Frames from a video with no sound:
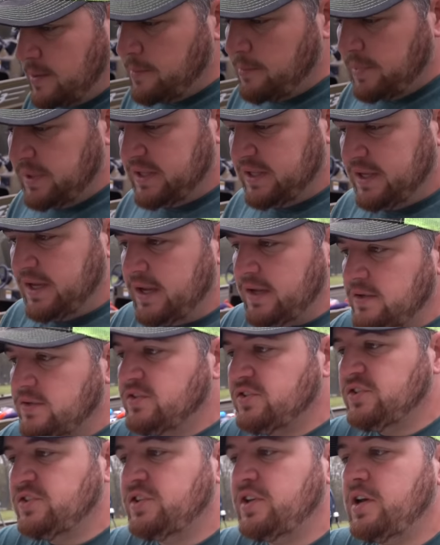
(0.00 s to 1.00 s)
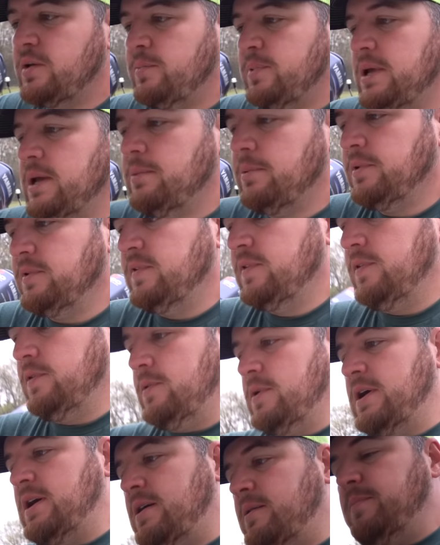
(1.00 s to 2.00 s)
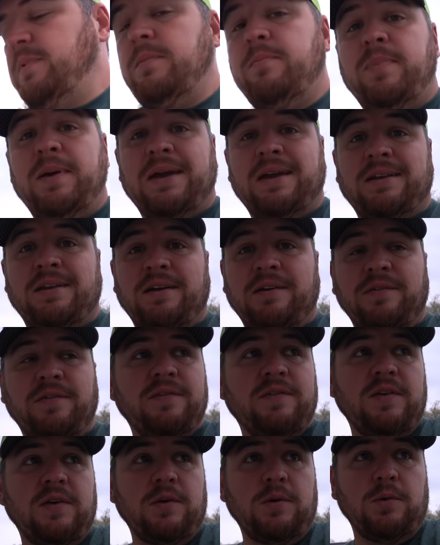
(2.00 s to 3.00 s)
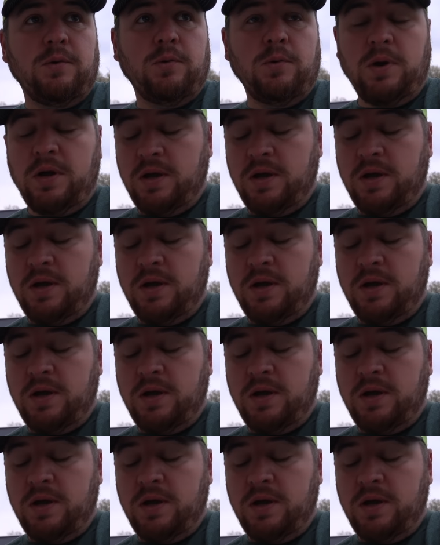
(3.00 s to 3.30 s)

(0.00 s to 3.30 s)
But the geese should be able to uh, be big enough to